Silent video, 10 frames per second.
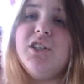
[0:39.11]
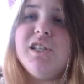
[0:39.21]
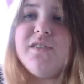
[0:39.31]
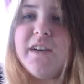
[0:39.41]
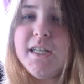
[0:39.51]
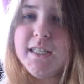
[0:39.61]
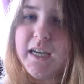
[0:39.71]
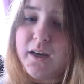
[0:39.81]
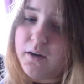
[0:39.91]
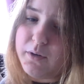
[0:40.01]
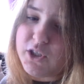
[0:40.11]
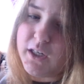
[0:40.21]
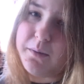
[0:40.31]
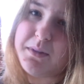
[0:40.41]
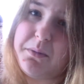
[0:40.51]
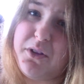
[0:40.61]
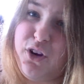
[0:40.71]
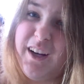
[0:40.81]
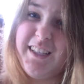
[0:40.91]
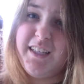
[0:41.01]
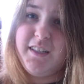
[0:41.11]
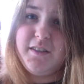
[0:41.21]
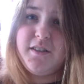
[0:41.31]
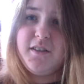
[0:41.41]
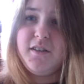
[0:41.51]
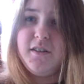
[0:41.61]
She's very scary when she comes up with her ideas.